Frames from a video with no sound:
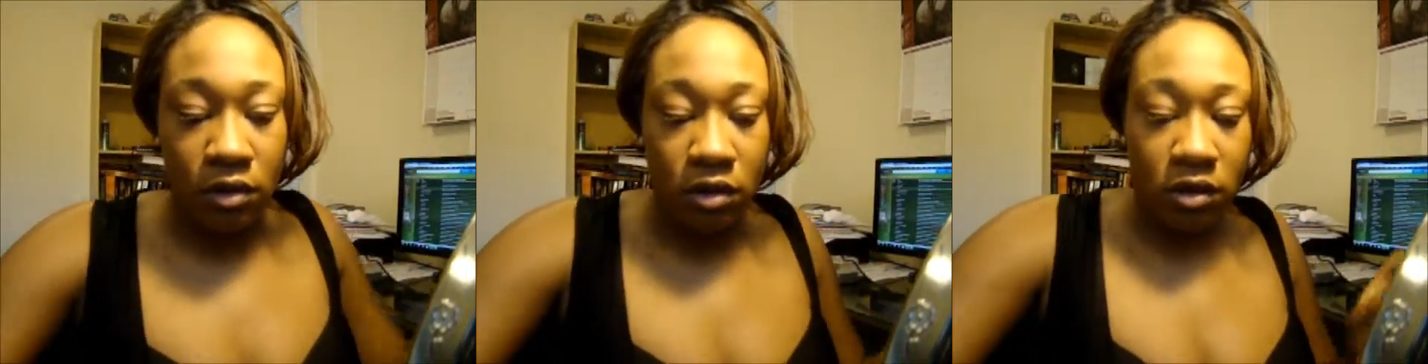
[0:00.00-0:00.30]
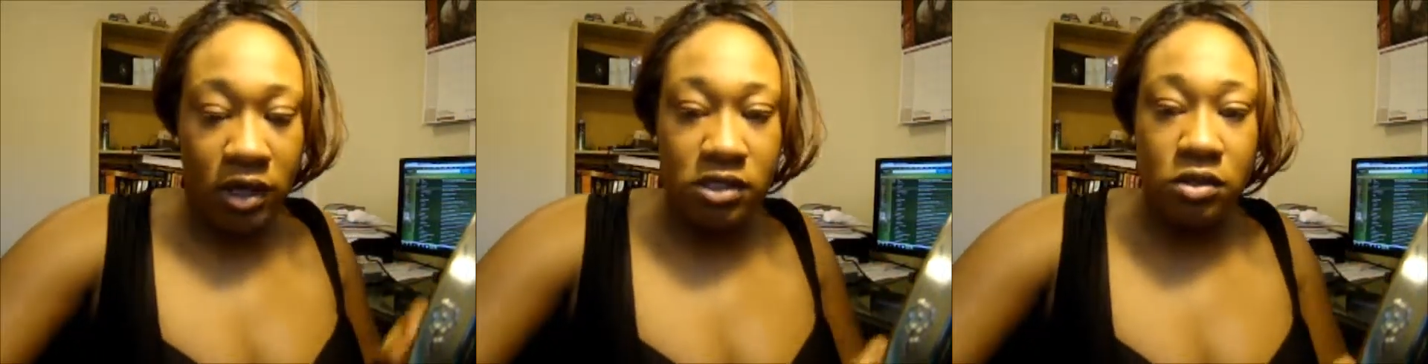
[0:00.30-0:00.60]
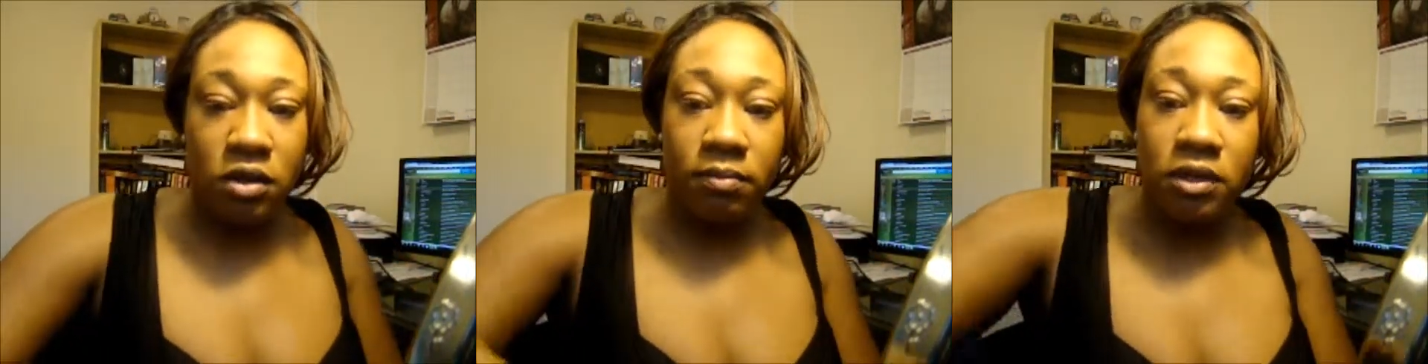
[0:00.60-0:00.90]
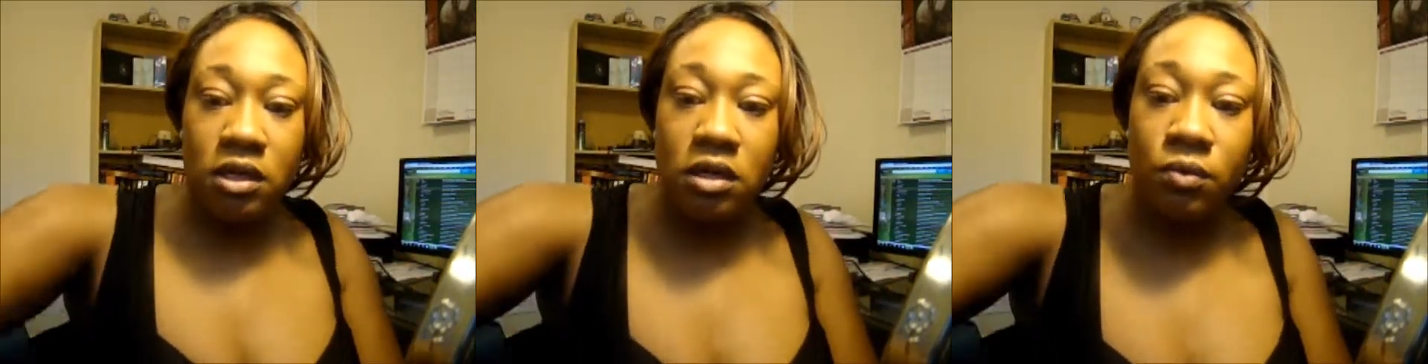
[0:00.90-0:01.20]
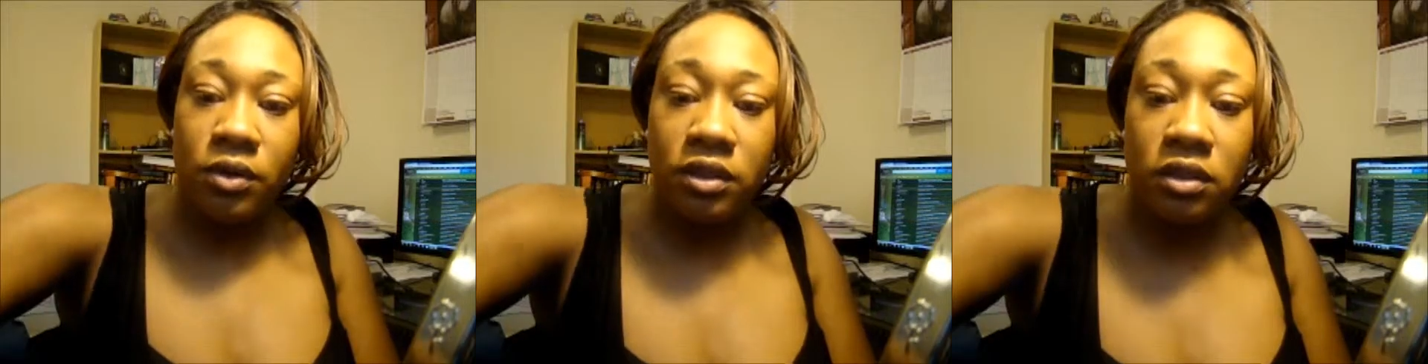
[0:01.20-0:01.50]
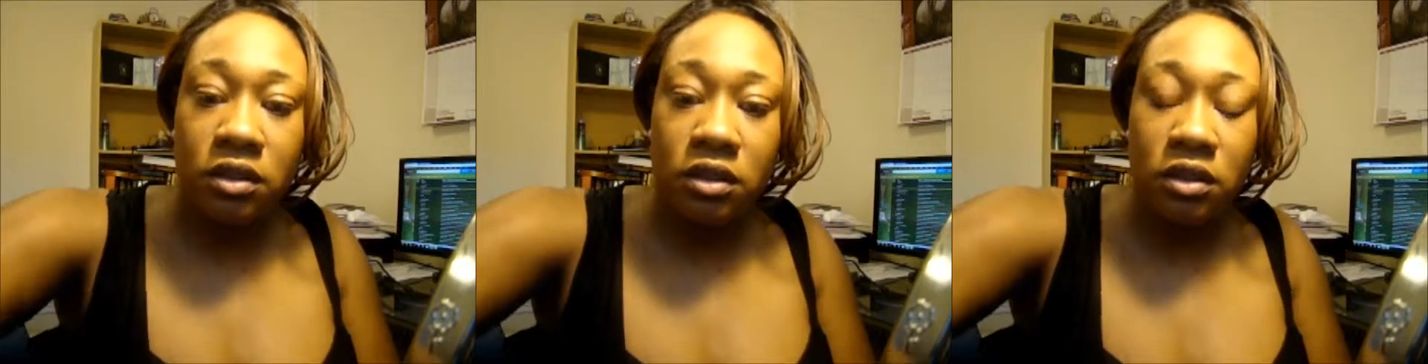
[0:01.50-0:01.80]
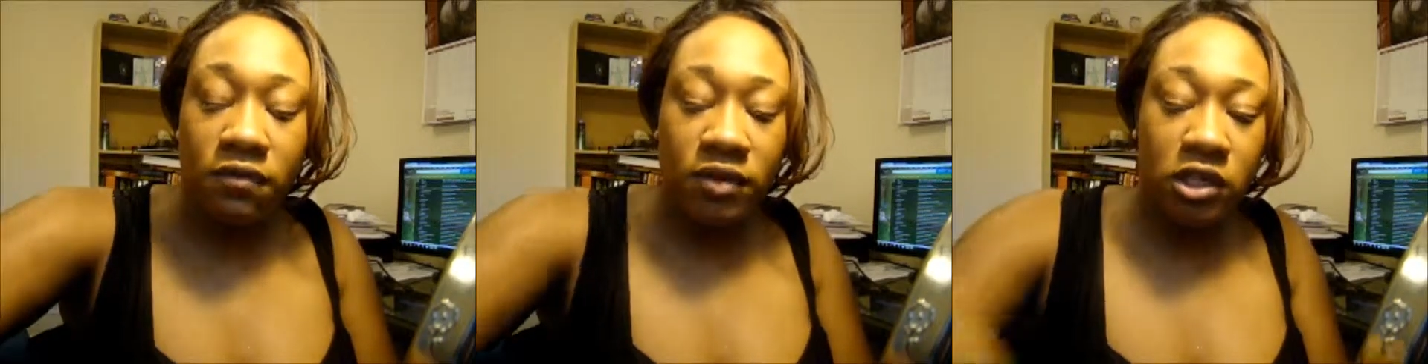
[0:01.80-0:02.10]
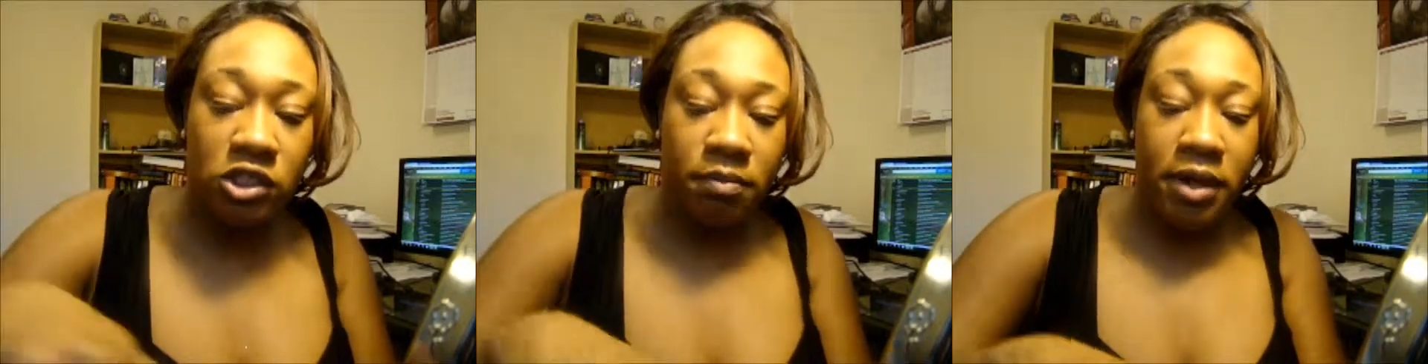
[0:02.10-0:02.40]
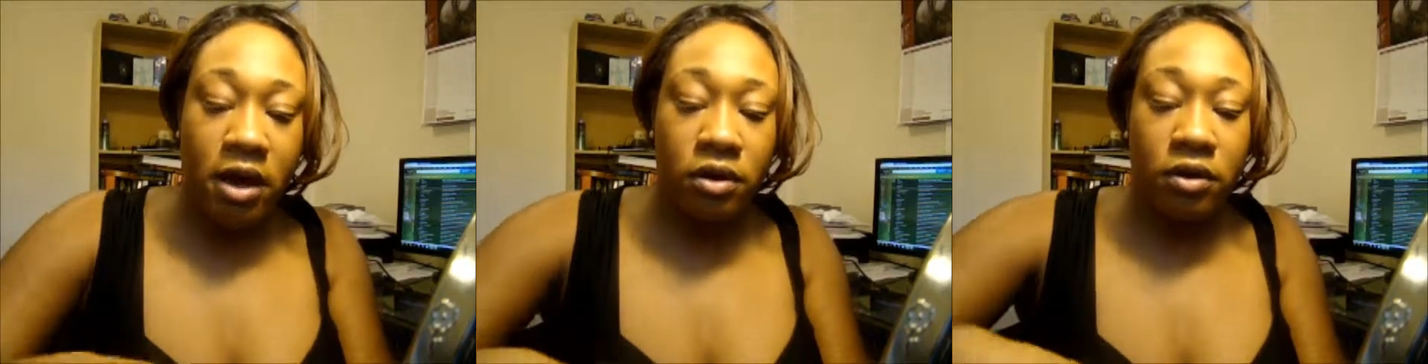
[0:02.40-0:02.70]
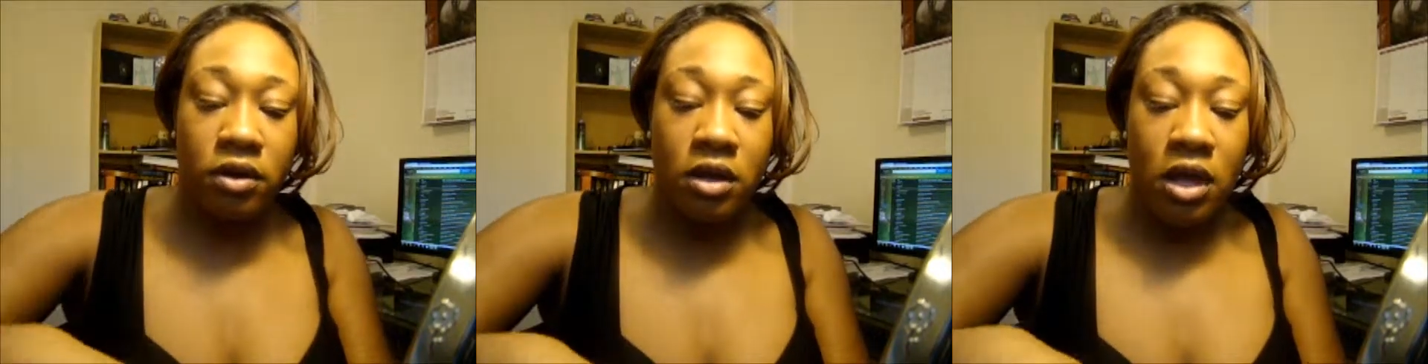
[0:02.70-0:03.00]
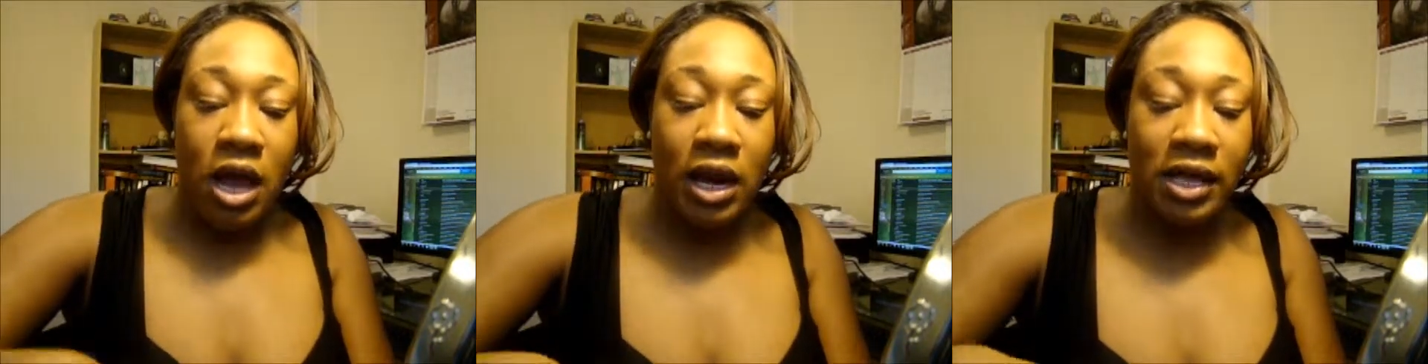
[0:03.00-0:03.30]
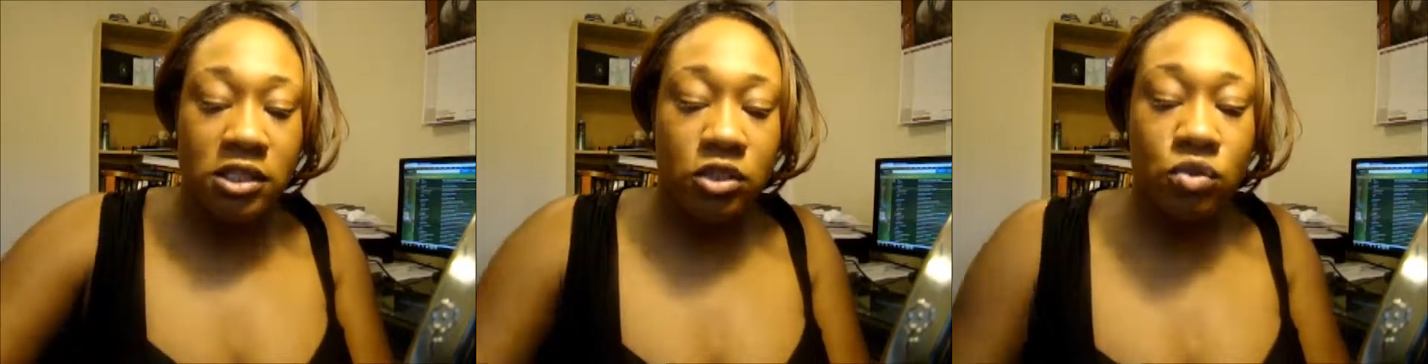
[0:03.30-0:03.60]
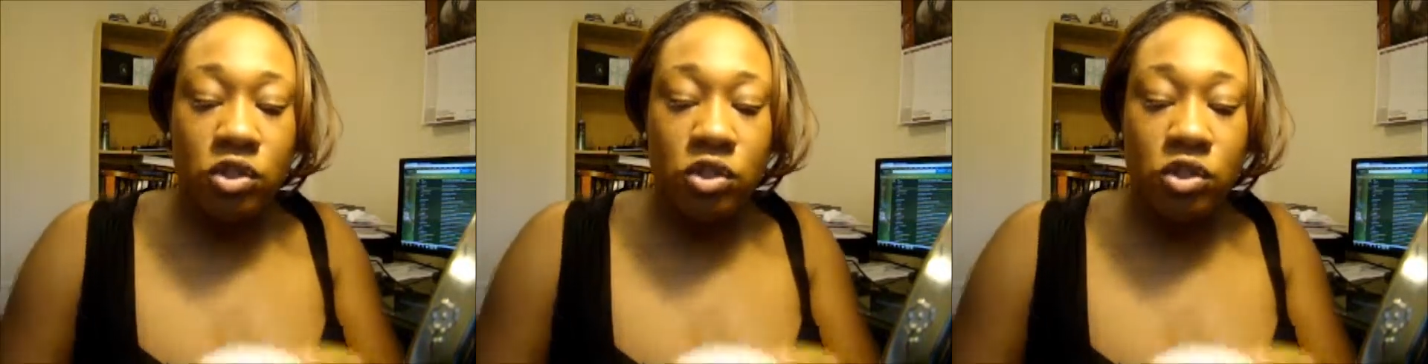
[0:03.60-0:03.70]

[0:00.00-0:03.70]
Okay, so I'm done with the finishing powder. I like to do a